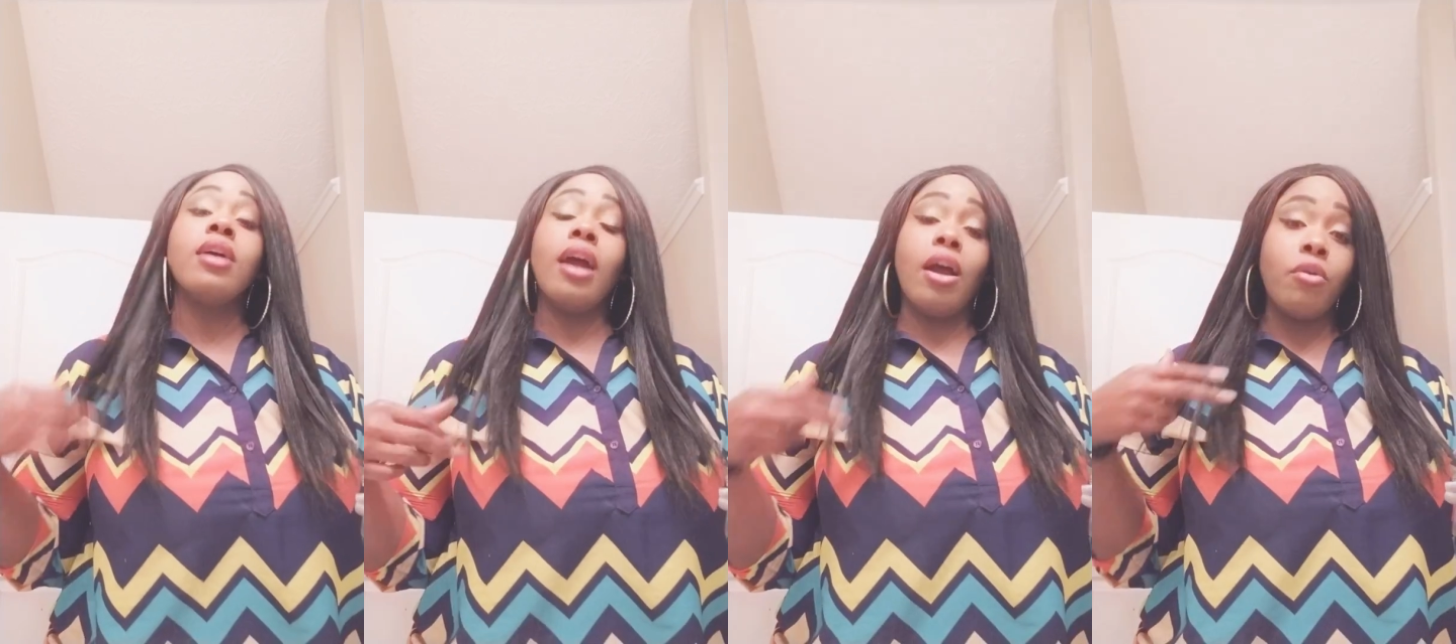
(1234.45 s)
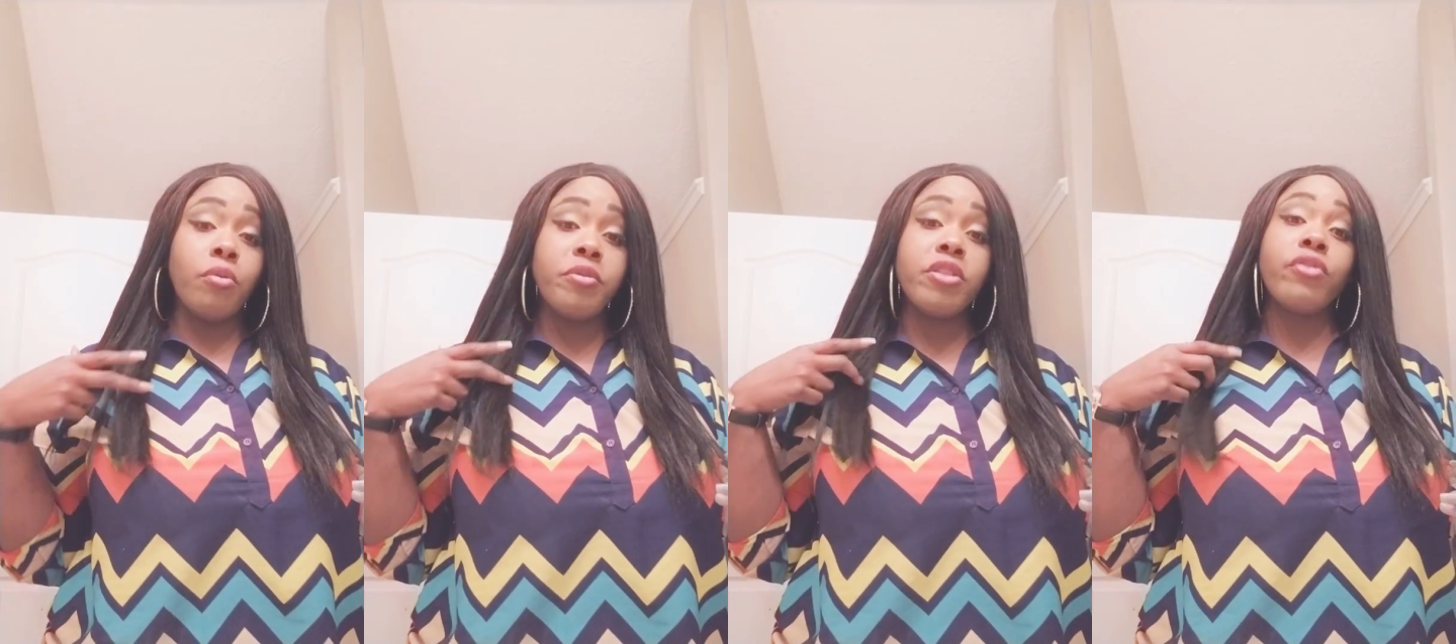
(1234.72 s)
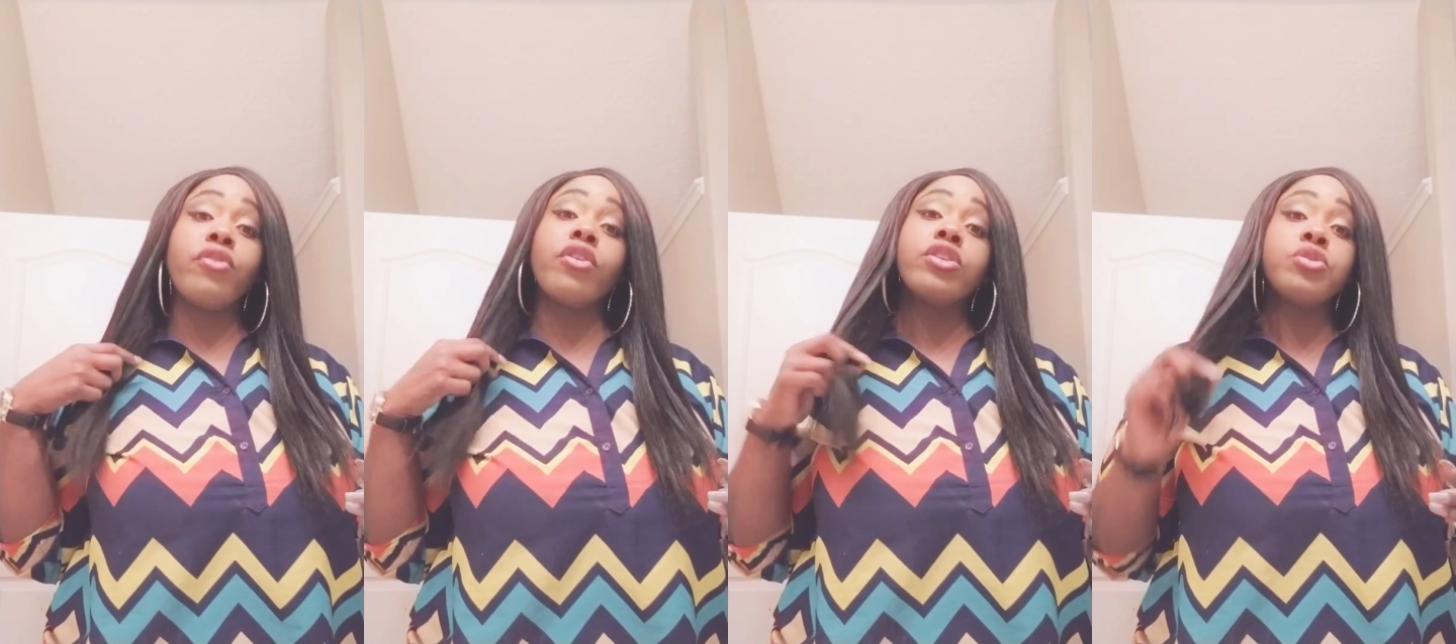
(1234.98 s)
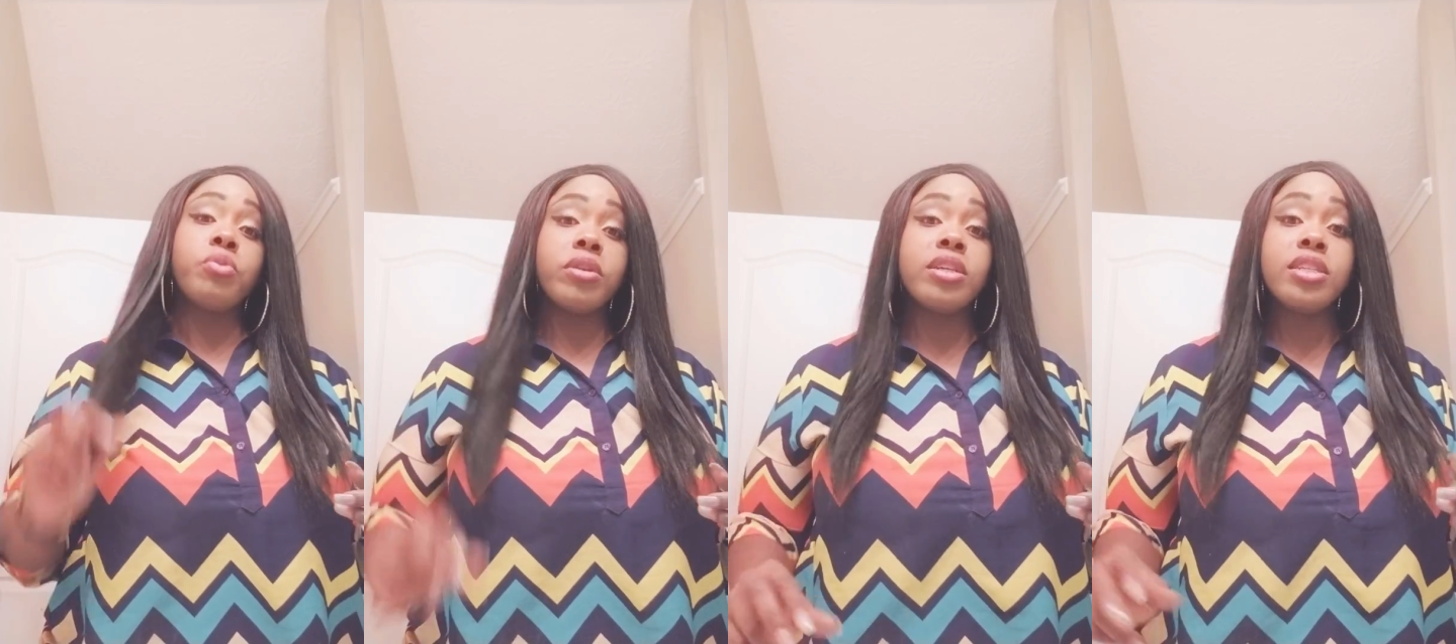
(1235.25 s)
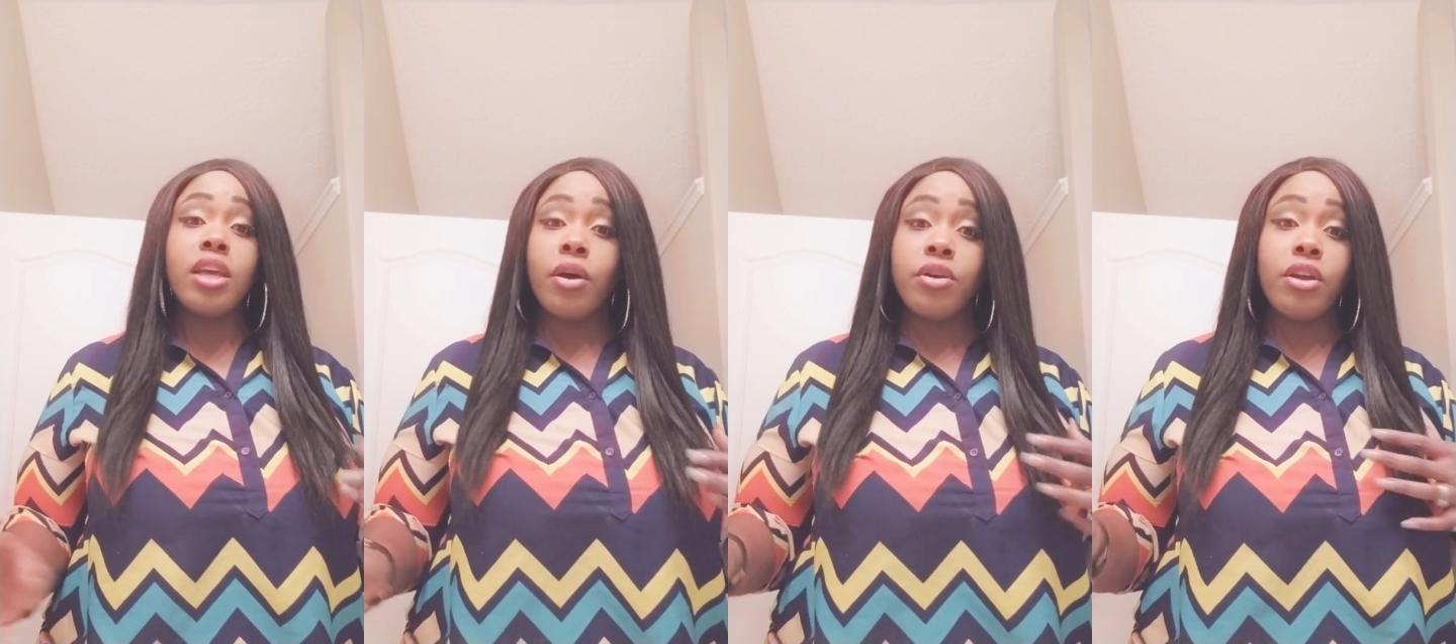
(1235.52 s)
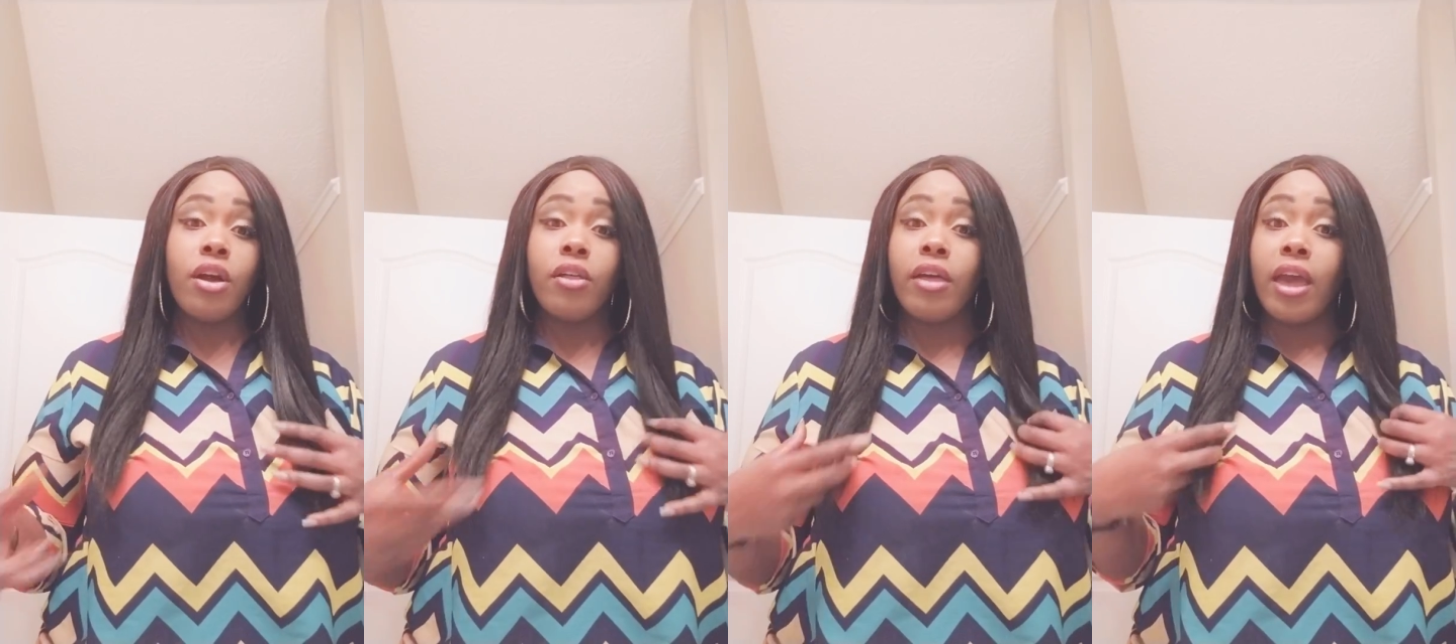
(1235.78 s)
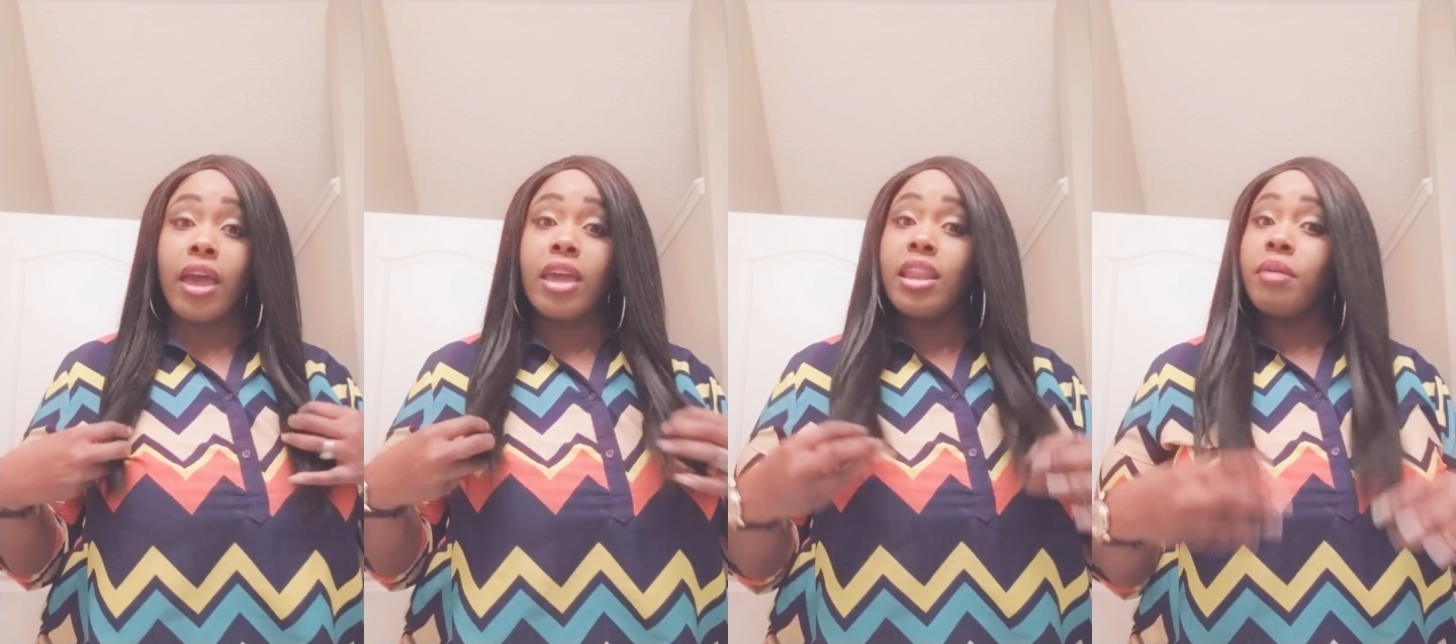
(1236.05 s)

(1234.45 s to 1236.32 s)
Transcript: I will be the first one to tell y'all that.